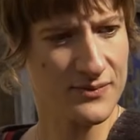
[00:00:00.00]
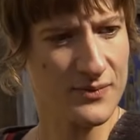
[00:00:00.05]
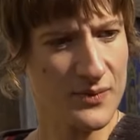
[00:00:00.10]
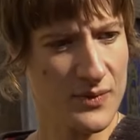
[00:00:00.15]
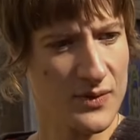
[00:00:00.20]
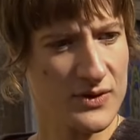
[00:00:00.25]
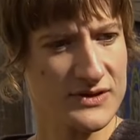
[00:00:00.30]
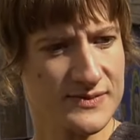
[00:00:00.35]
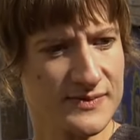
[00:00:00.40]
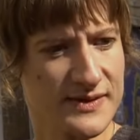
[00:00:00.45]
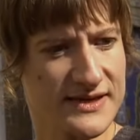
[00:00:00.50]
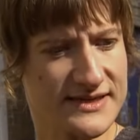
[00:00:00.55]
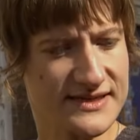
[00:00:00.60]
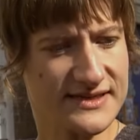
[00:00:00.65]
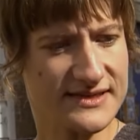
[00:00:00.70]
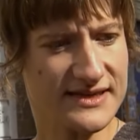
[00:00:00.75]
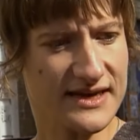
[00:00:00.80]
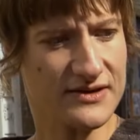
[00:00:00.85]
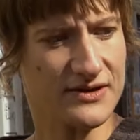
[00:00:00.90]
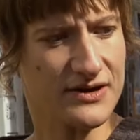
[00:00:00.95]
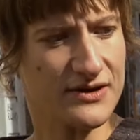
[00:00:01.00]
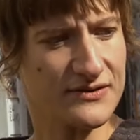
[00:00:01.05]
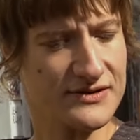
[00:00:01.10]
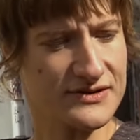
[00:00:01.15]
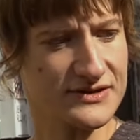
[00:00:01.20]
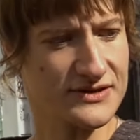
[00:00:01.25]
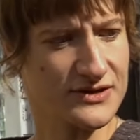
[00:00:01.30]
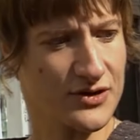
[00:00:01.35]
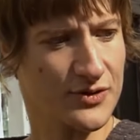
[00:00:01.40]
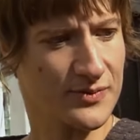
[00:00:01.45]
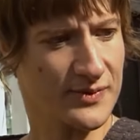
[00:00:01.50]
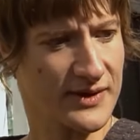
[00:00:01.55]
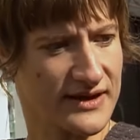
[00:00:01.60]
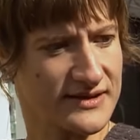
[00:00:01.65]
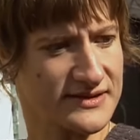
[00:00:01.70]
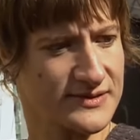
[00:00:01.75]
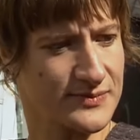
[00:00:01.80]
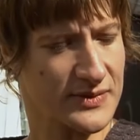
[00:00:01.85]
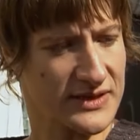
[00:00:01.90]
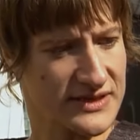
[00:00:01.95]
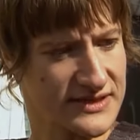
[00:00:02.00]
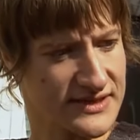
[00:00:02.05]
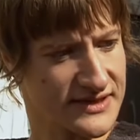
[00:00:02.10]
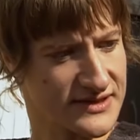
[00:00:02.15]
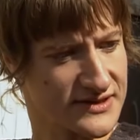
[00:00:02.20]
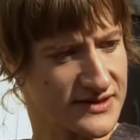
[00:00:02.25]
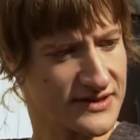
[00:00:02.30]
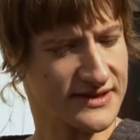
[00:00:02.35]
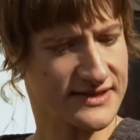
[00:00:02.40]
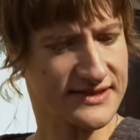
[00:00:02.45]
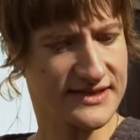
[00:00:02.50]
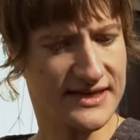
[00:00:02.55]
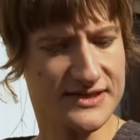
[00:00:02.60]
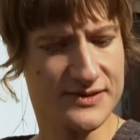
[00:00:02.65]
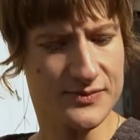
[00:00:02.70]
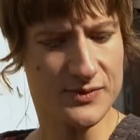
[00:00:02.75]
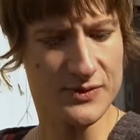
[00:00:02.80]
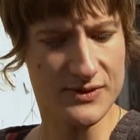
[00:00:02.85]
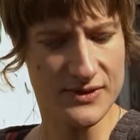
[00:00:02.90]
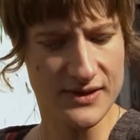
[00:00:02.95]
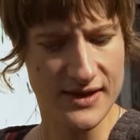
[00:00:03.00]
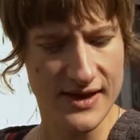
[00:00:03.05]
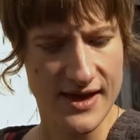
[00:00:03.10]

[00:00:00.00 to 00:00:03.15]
most places I'll go, there's curb cuts, buildings are accessible.